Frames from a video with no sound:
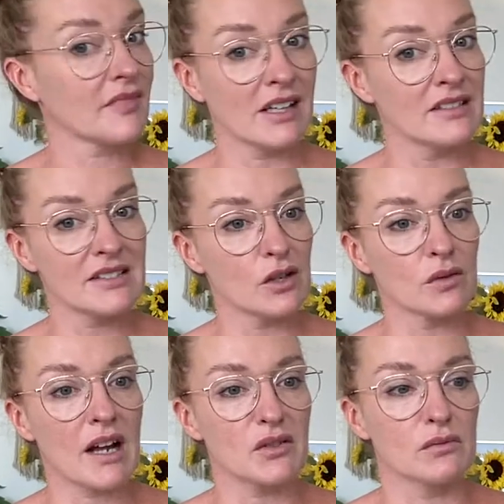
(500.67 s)
There is no
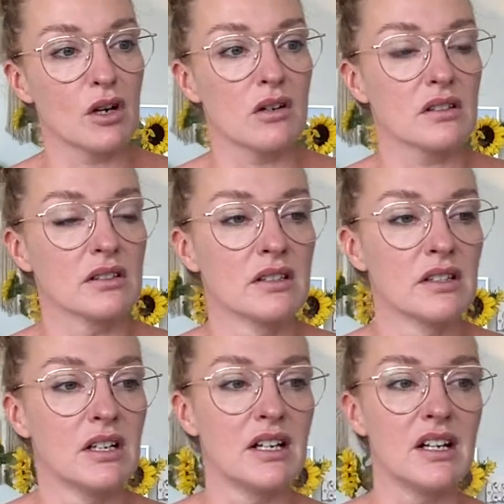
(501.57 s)
right or wrong.
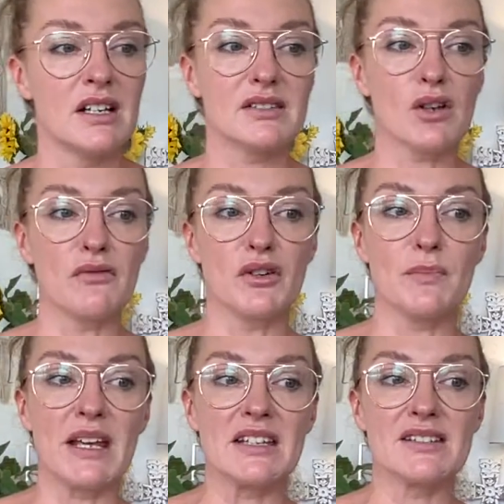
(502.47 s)

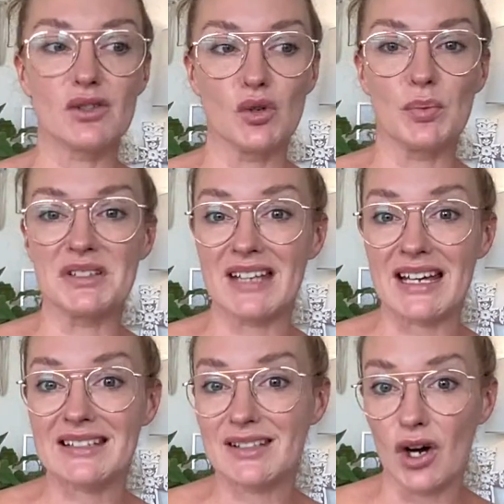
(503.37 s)
Sovereign means to
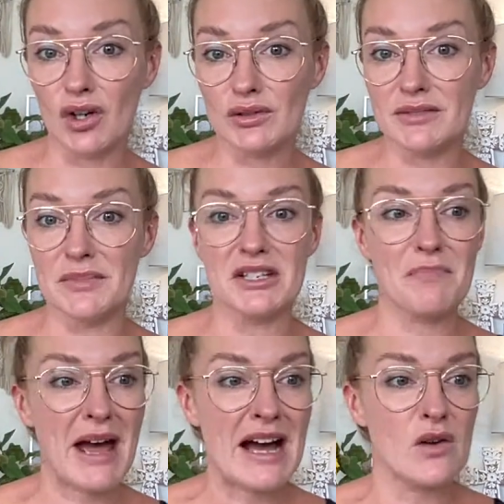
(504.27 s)
possess
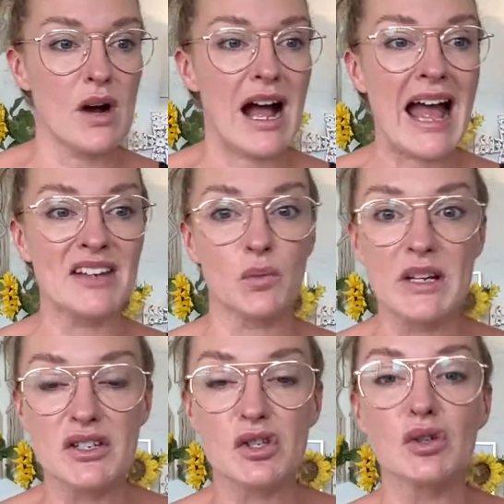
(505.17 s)
ultimate power, and
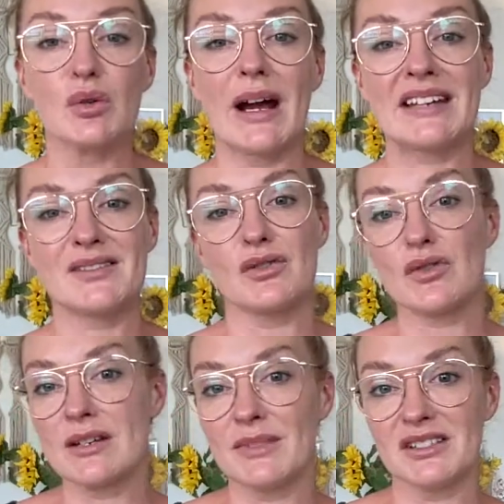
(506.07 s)
we do as the
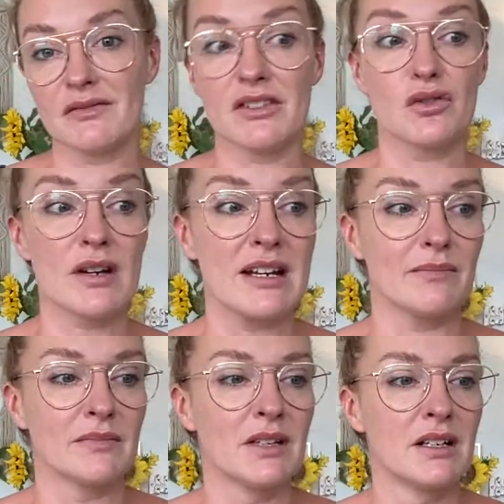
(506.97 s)
dreamers of the
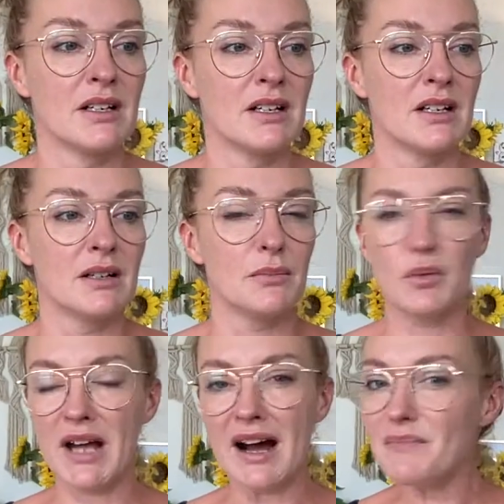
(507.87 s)
dream.
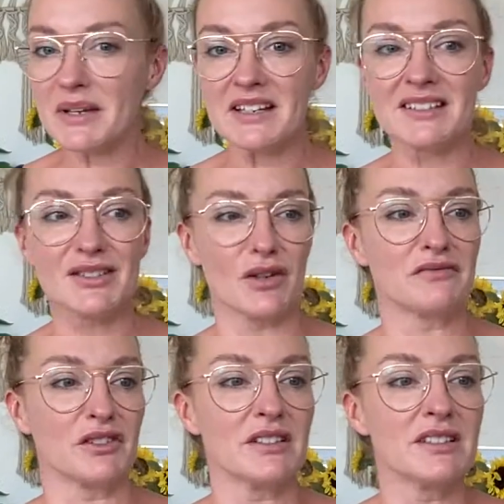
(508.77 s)
But we aren't being
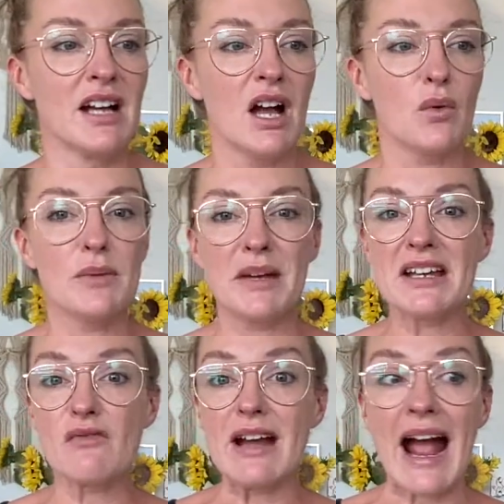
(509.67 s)
sovereign. We're
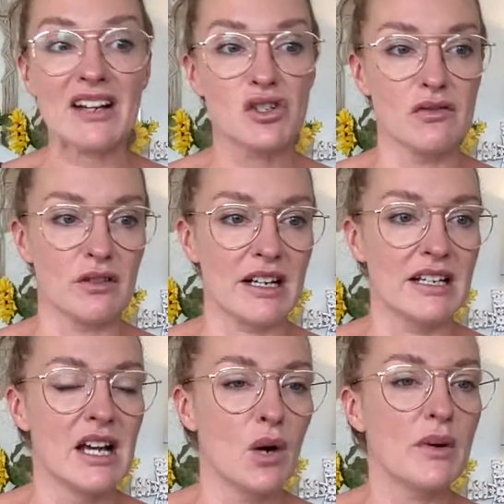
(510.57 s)
being
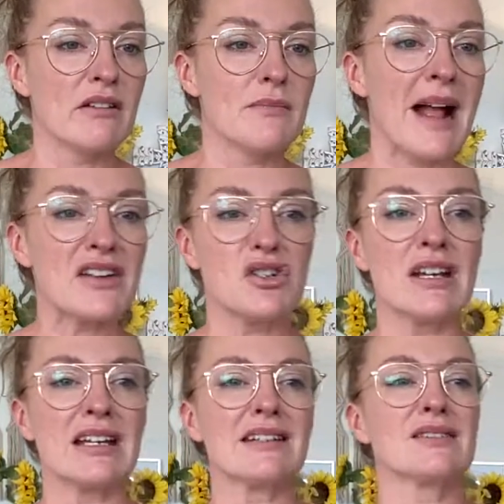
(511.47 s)
reactionary. We are
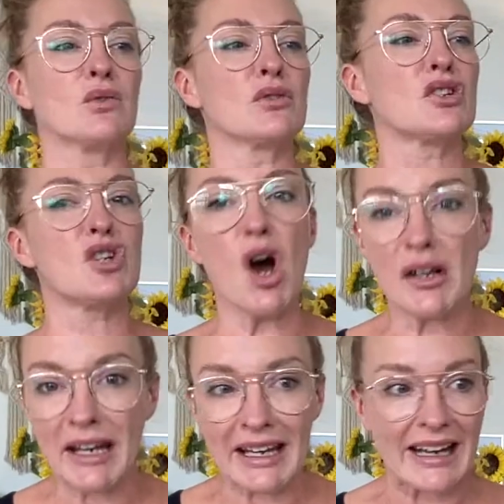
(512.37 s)
imagining it is all
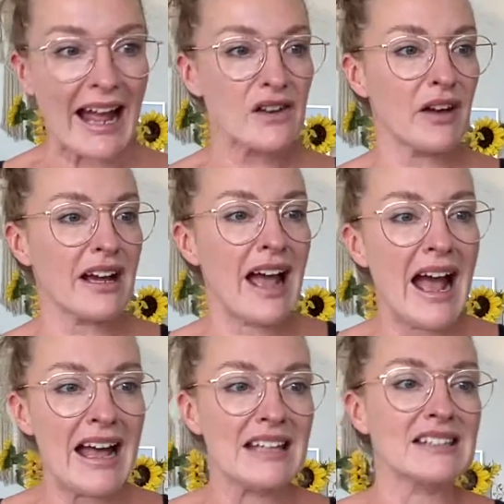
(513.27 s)
shocking, out of our
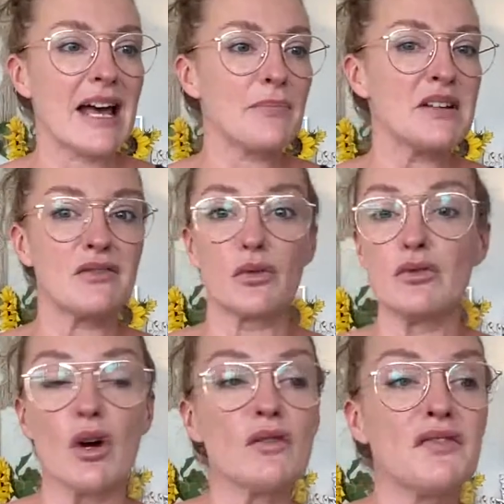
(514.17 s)
hands, happening through
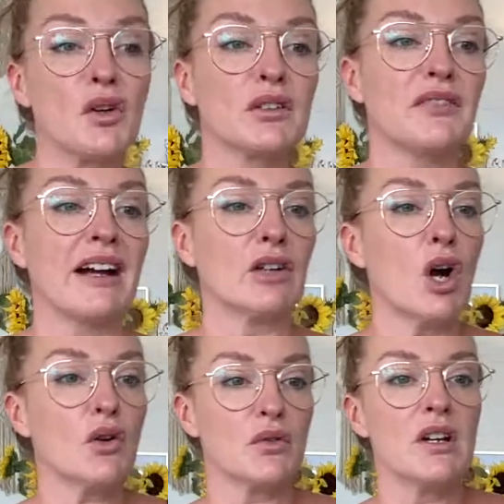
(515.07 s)
no fault of our
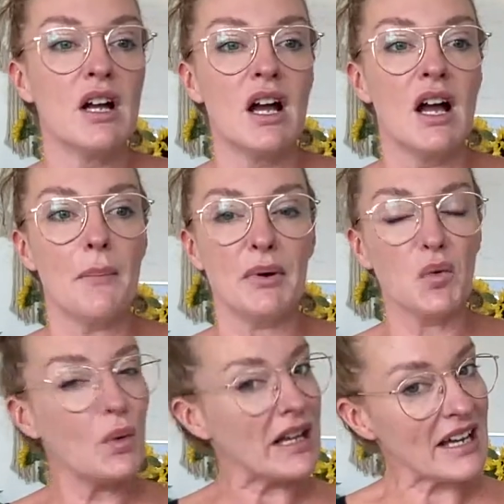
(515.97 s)
own. But
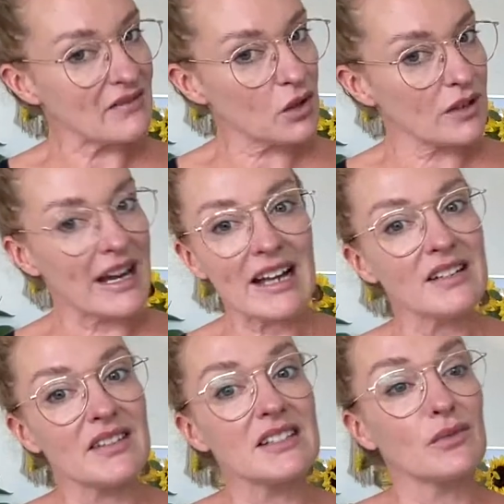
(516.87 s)
we have
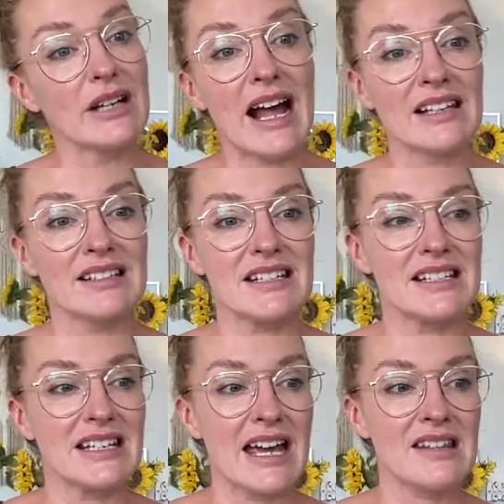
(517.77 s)
created this reality
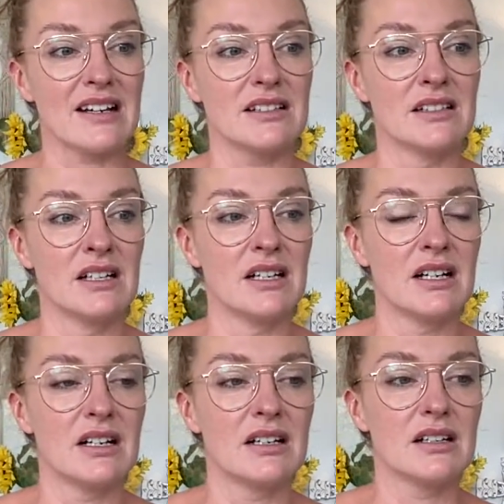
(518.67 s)
together.
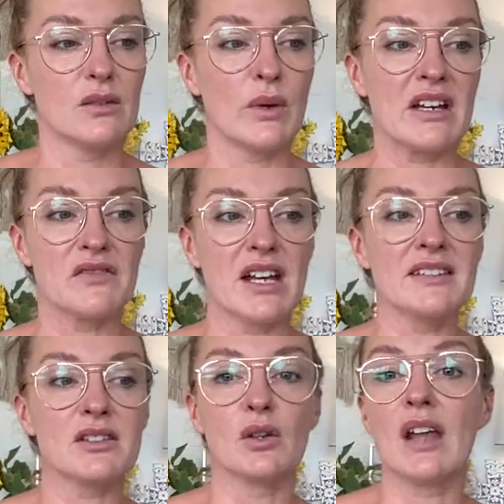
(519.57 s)
We have
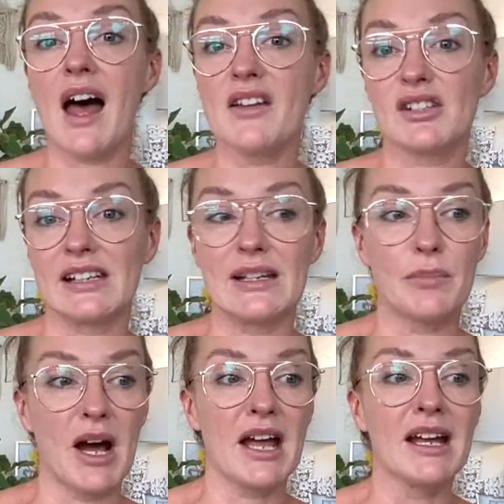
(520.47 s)
done so largely
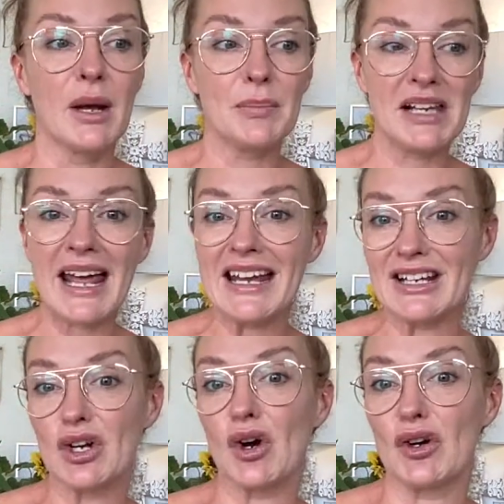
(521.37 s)
by
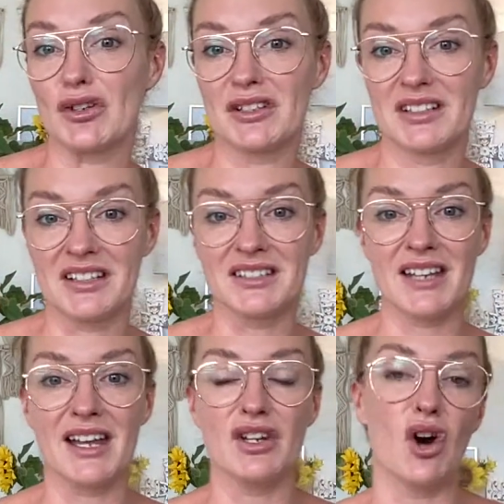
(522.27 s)
playing God
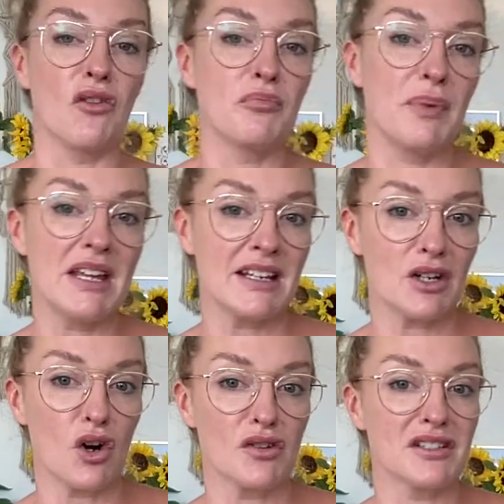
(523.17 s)
instead of being
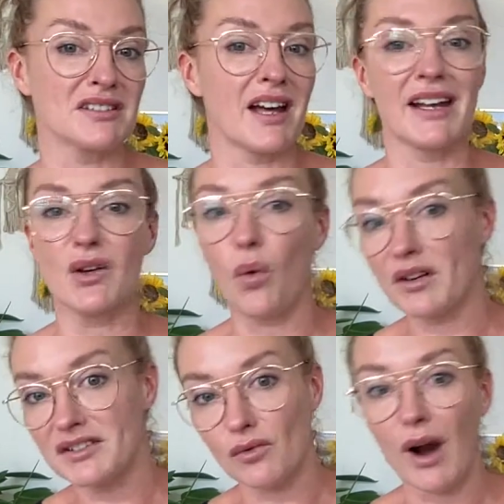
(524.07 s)
God, deciding
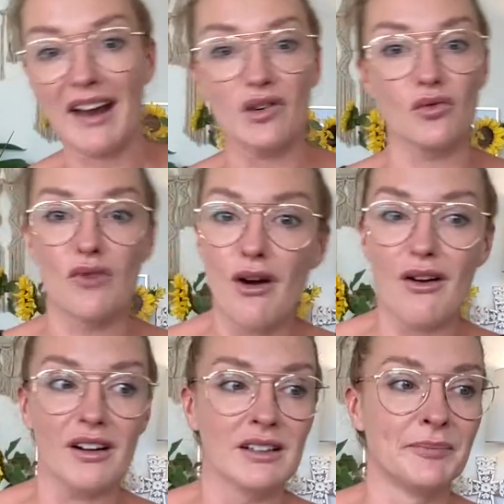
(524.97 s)
what is right or
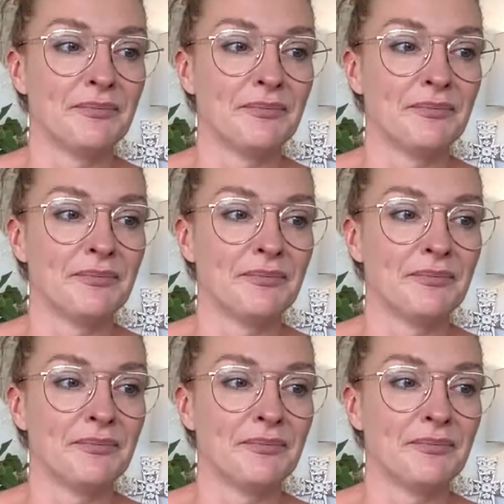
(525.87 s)
wrong.